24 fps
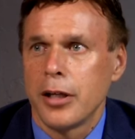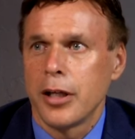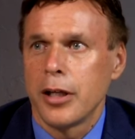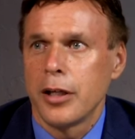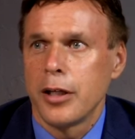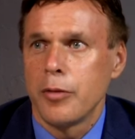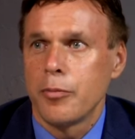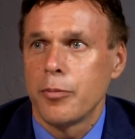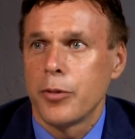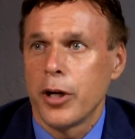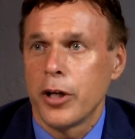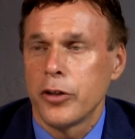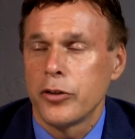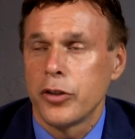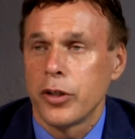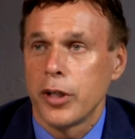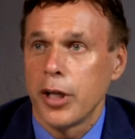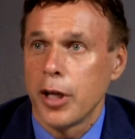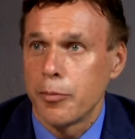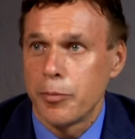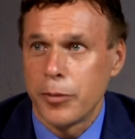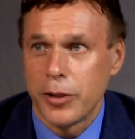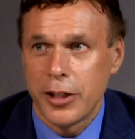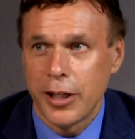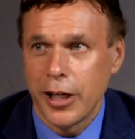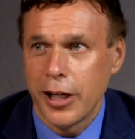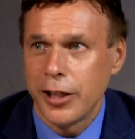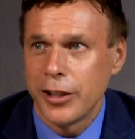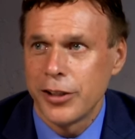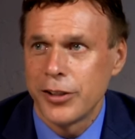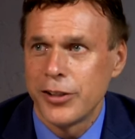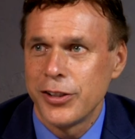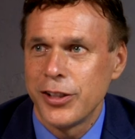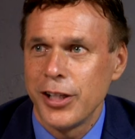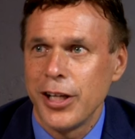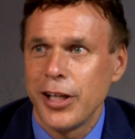depression.
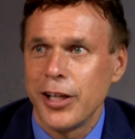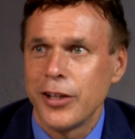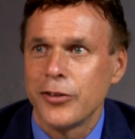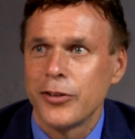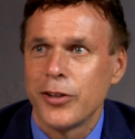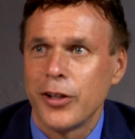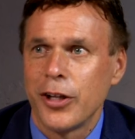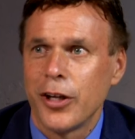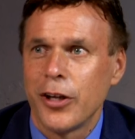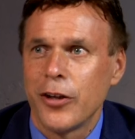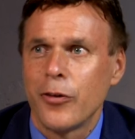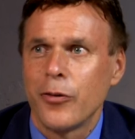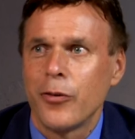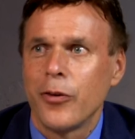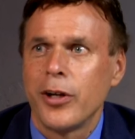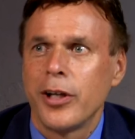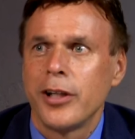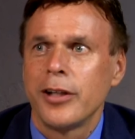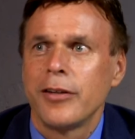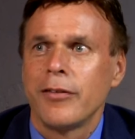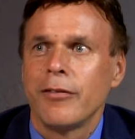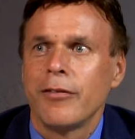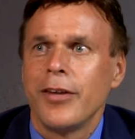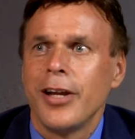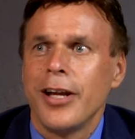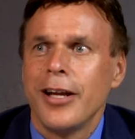Hepatitis C is another one.